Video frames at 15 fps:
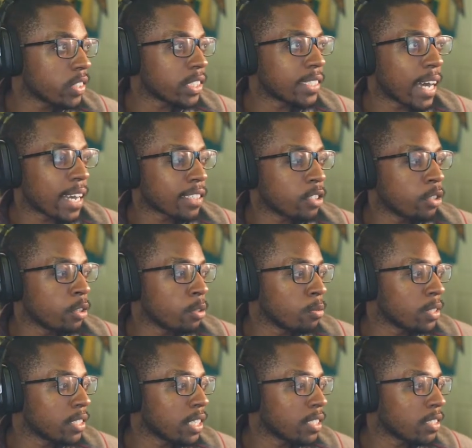Dock 2,
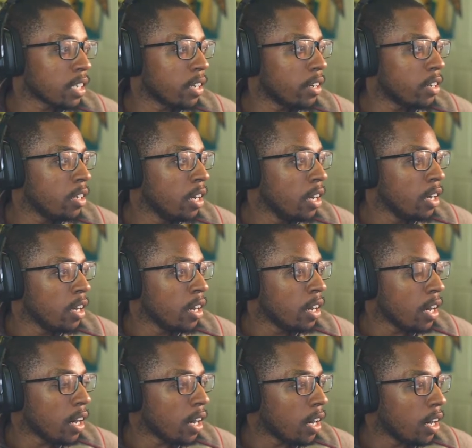it says here.
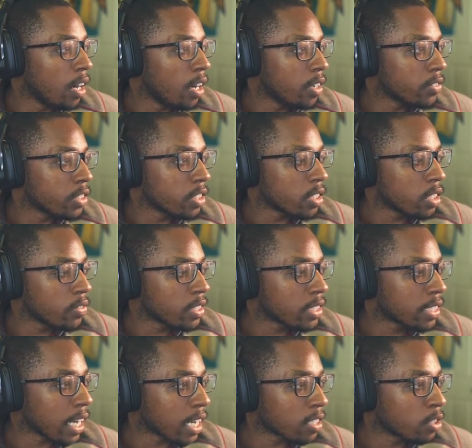The Surface
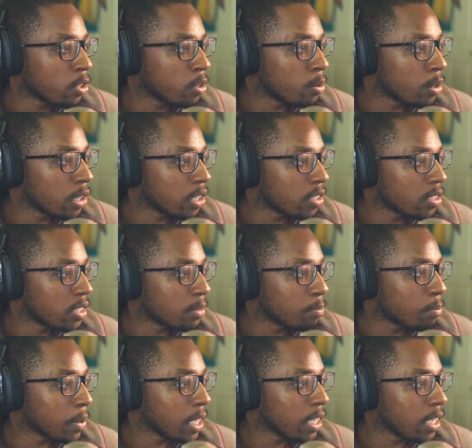Dock 2, it looks to
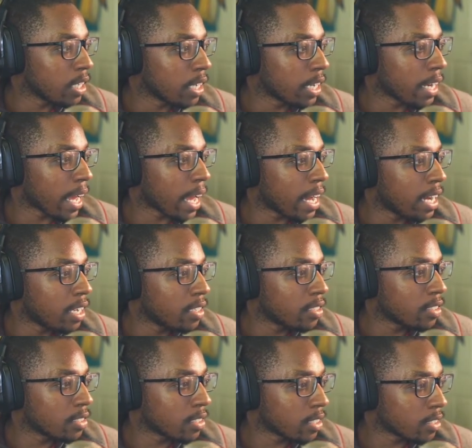be, it
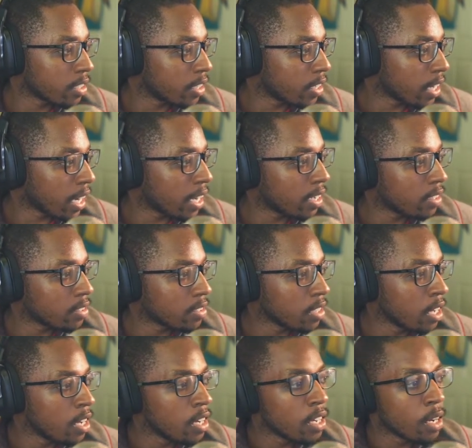has
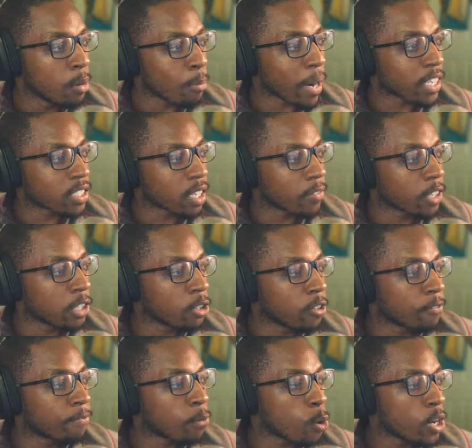Microsoft
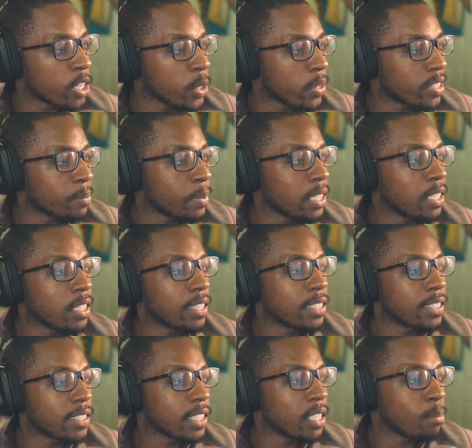included 4
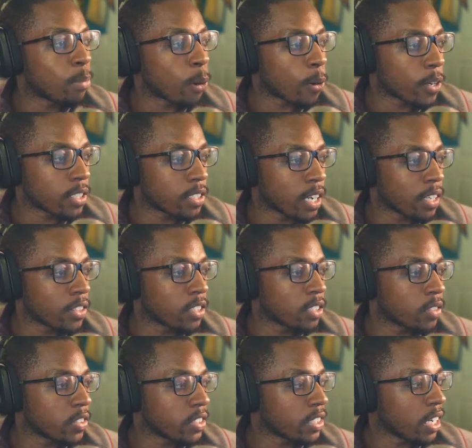USB-C ports on the
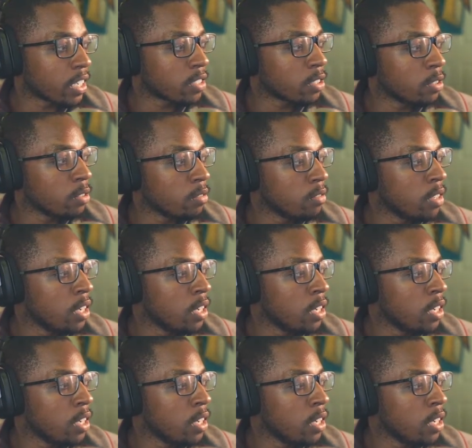Surface Dock 2,